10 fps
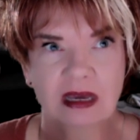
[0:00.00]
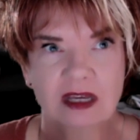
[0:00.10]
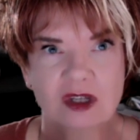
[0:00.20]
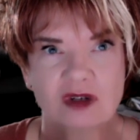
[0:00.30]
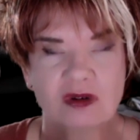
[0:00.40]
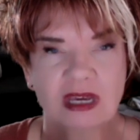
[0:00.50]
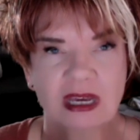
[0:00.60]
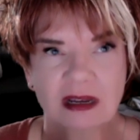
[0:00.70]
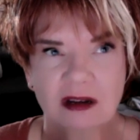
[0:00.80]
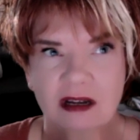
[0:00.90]
is you
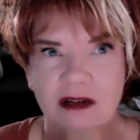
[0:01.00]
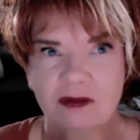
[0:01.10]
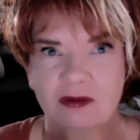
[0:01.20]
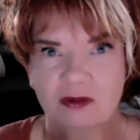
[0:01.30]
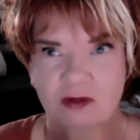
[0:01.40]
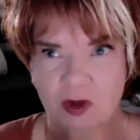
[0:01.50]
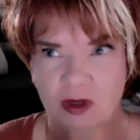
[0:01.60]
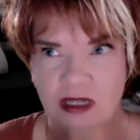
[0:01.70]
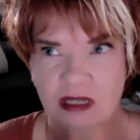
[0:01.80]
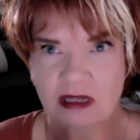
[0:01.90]
cannot
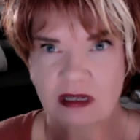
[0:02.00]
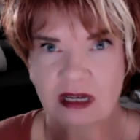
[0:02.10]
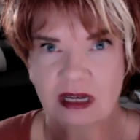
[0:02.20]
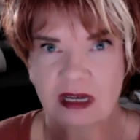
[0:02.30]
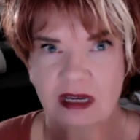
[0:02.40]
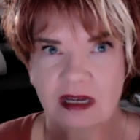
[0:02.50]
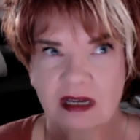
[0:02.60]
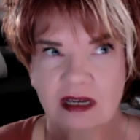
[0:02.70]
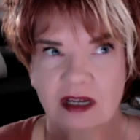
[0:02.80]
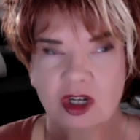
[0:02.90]
fully
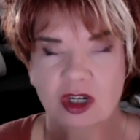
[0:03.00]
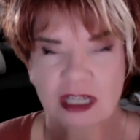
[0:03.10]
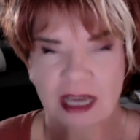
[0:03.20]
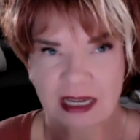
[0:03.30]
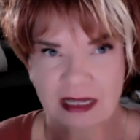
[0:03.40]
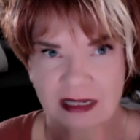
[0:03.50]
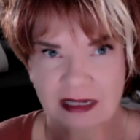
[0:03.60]
create